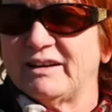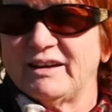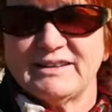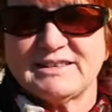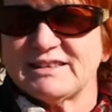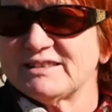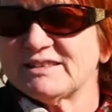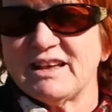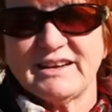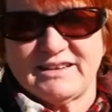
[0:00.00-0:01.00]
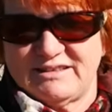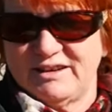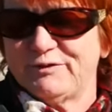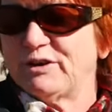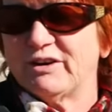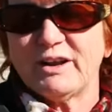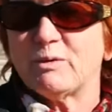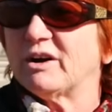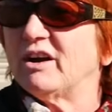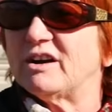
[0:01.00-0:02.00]
It's like if you're
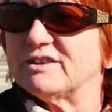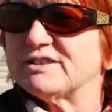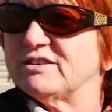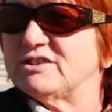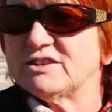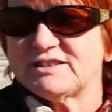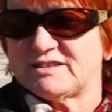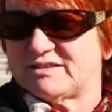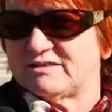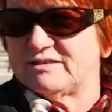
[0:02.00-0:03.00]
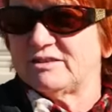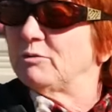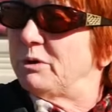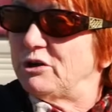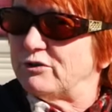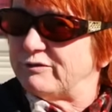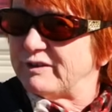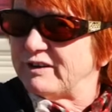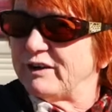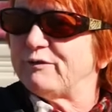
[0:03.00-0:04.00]
anywhere else, you move.
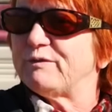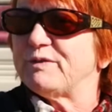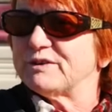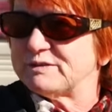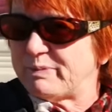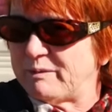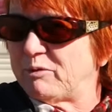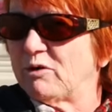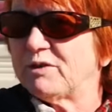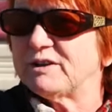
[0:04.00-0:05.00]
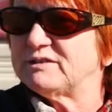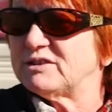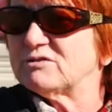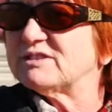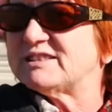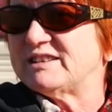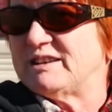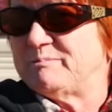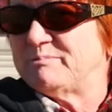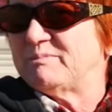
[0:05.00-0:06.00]
If there's people that don't
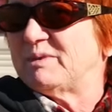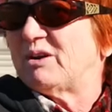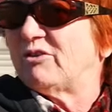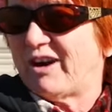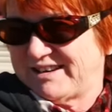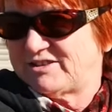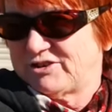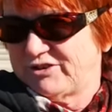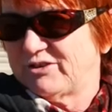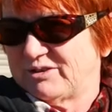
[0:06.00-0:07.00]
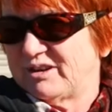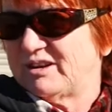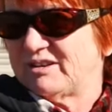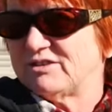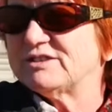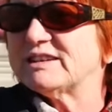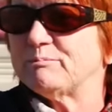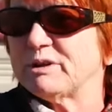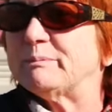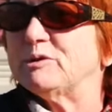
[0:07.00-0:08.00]
seem right to you, you
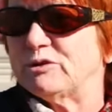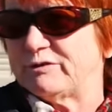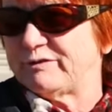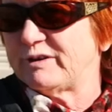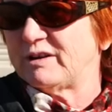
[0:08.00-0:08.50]
simply move.